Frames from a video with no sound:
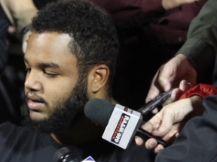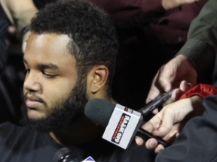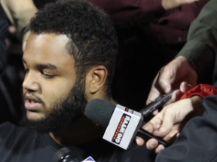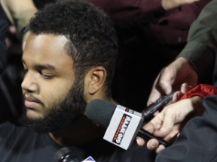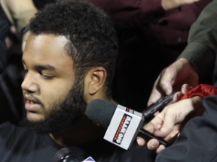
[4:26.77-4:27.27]

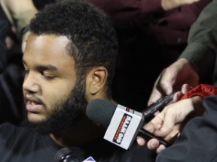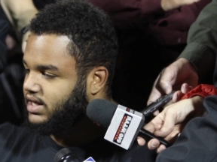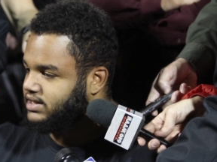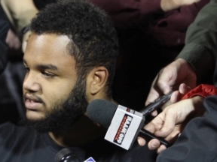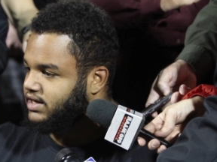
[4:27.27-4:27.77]
something like
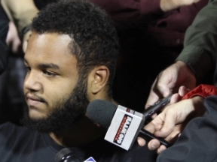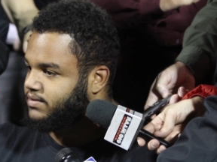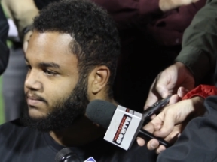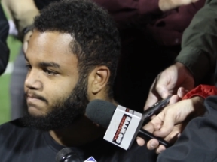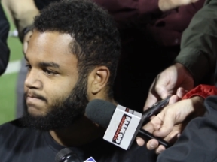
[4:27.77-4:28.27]
that. It's not
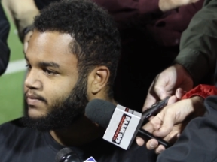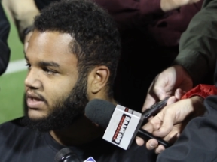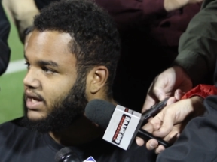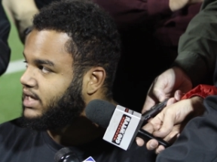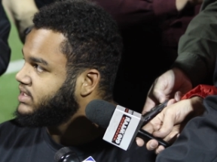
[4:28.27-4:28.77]
from
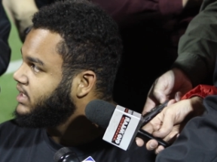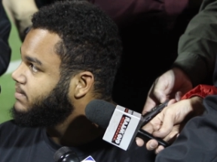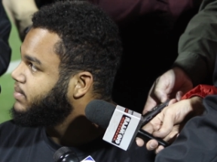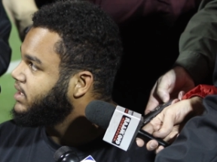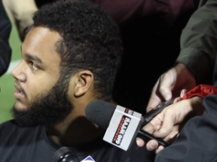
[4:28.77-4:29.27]
guys
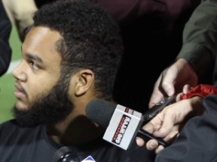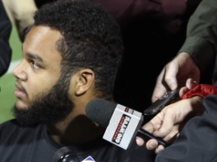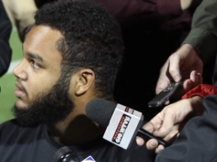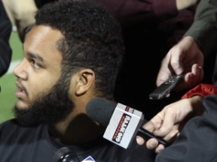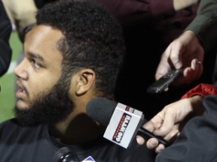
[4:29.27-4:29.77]
getting beat
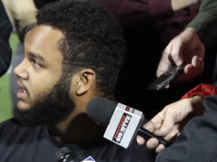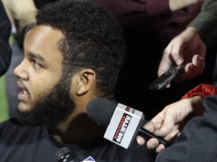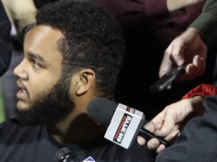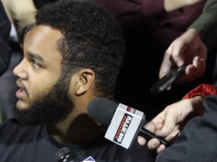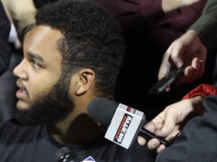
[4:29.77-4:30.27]
or
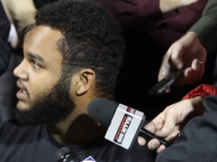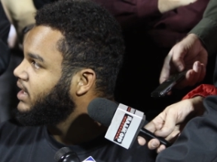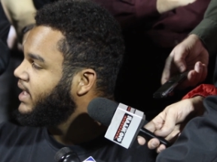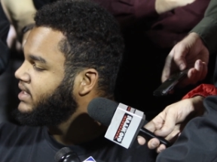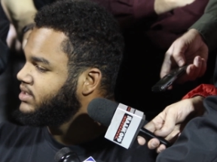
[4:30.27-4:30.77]
anything like
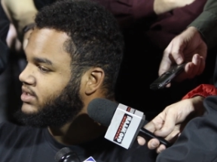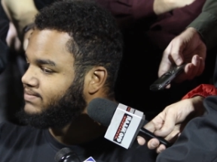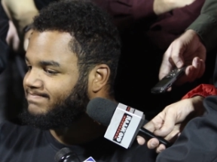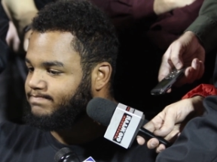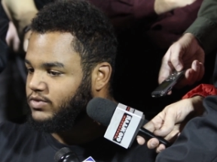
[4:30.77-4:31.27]
that.
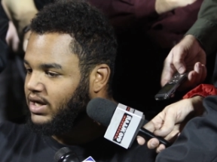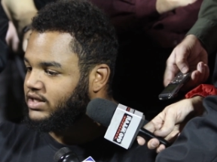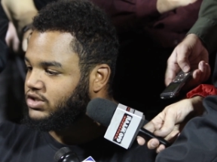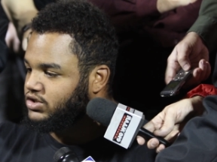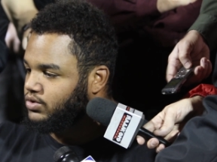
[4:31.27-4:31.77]

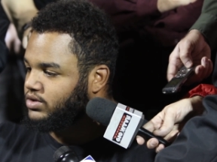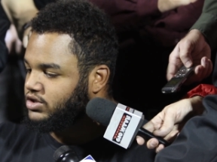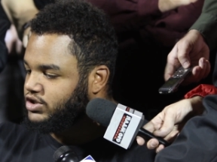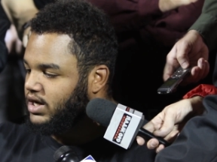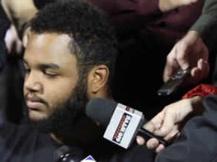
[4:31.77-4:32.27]
Guys are doing their
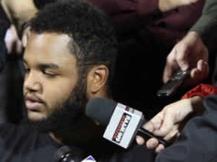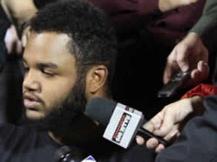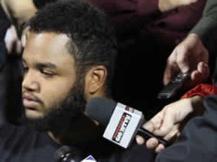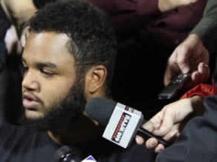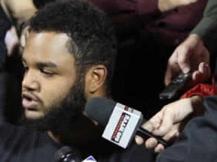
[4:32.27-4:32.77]
job, and they're
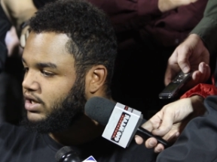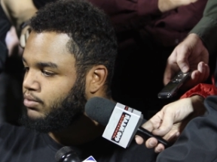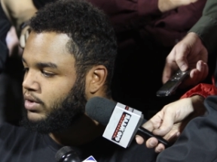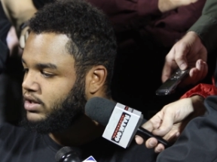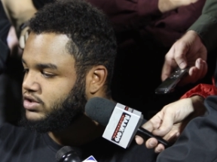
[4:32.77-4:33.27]
doing their job
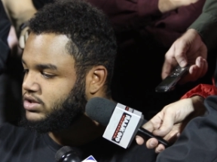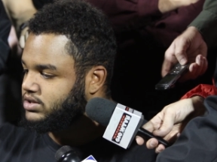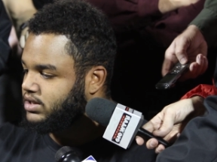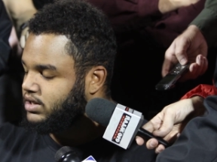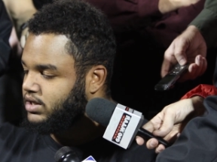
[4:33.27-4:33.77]
well.
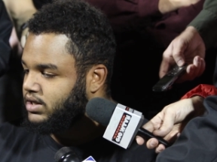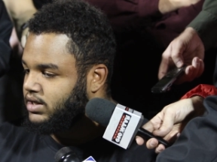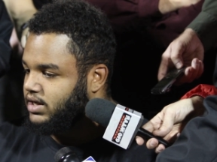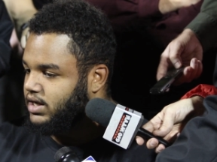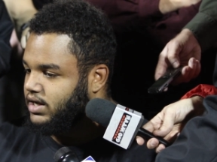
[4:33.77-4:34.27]
Just
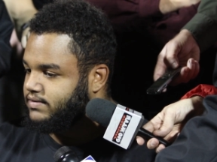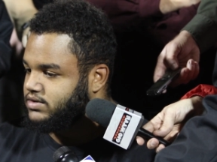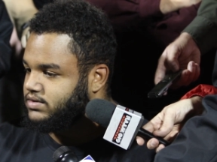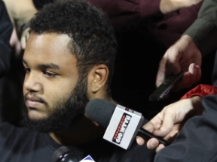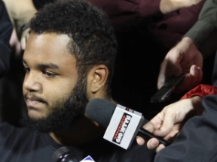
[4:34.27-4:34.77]
got
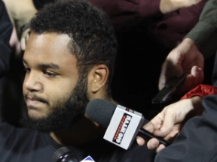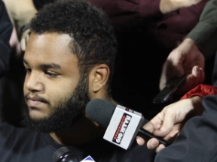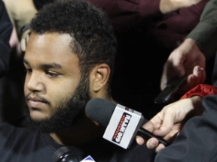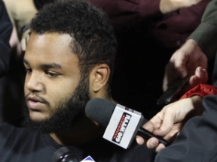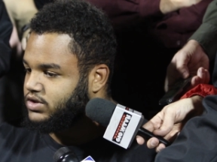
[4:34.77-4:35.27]

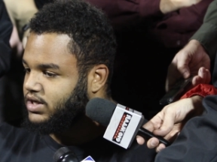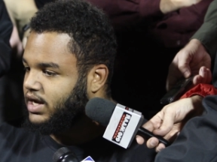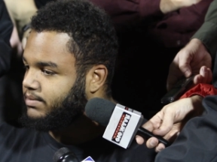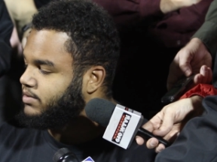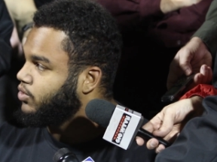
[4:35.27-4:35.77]

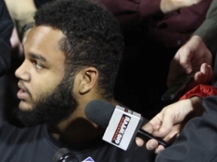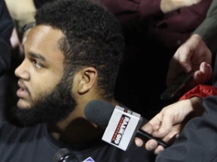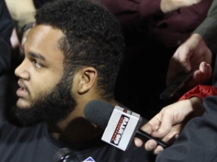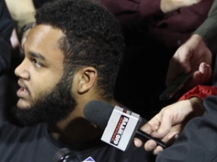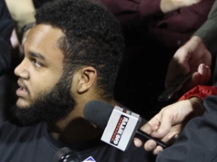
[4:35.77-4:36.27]
to be more
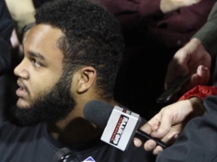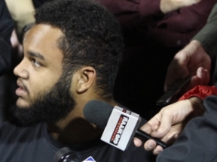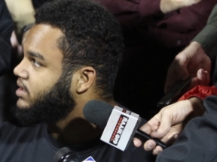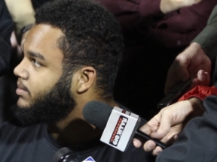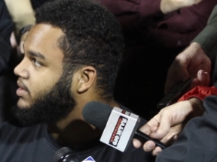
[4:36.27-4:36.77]

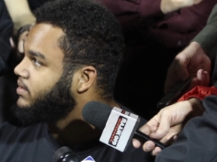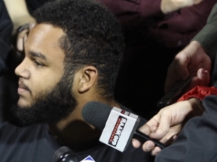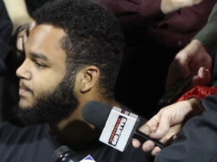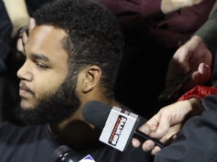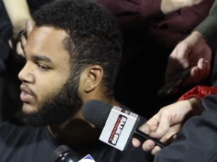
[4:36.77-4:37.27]
consistent. I
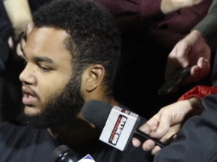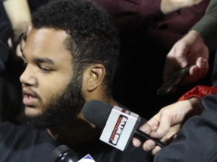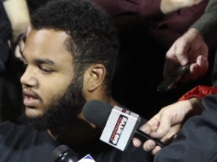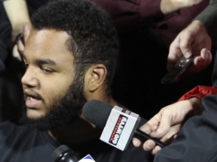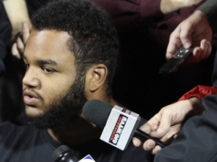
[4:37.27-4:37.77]
mean, I
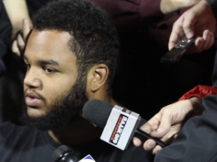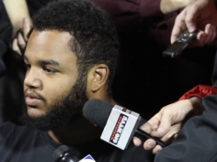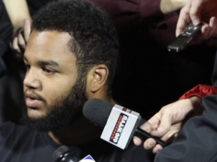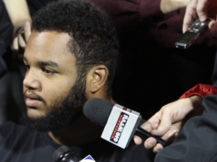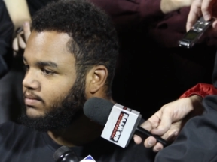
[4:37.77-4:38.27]
think last week
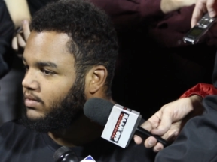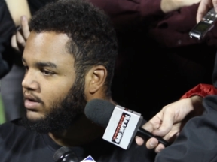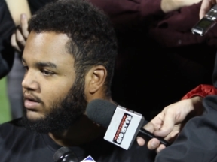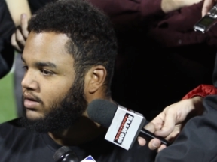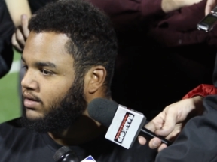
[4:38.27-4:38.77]
we had
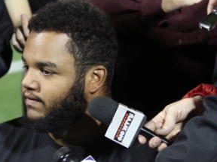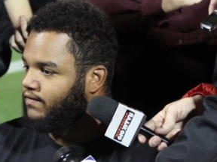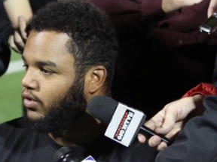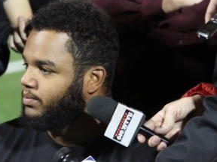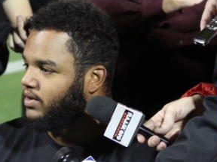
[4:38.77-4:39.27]

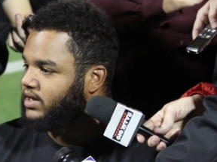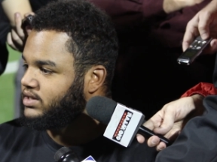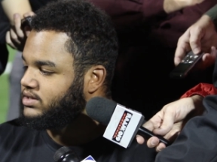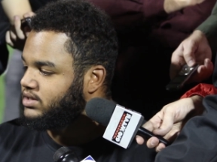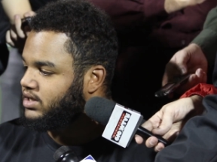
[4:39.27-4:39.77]
four
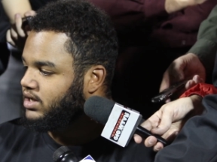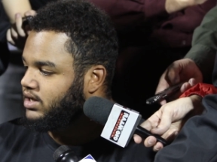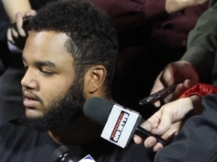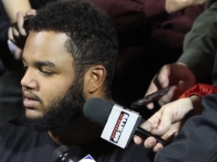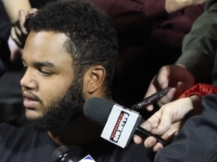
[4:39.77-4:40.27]
plays,
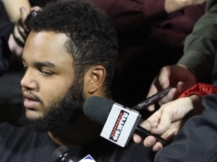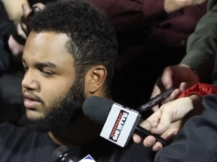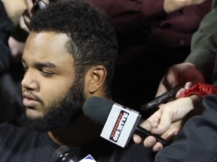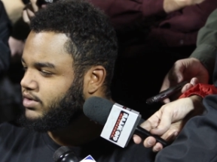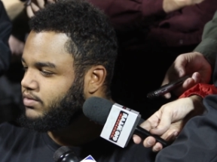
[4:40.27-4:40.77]
I think
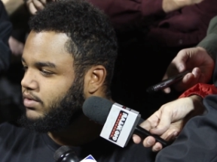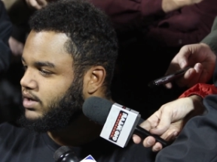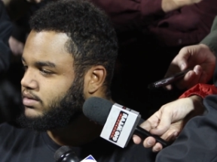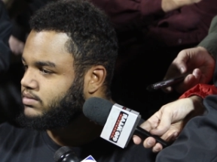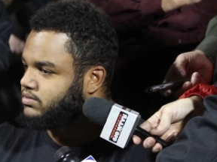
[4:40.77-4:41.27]
three
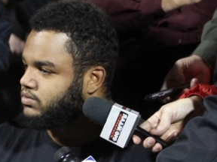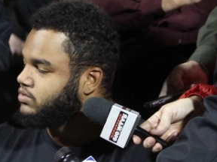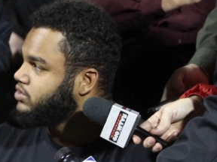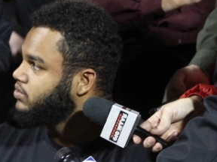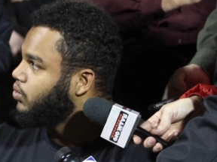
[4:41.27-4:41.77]
run,
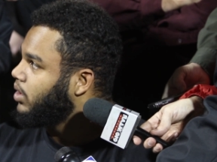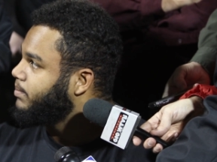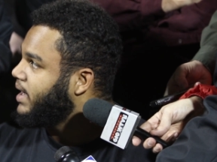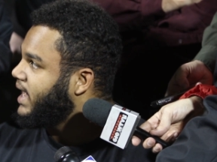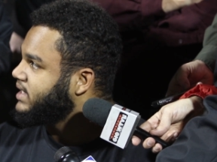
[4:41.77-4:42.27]
one
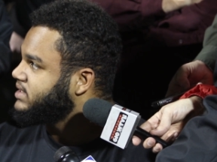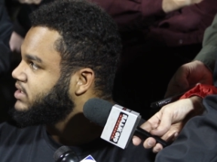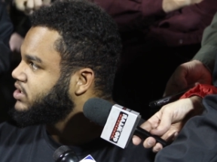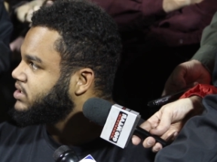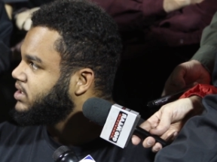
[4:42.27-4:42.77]
pass, that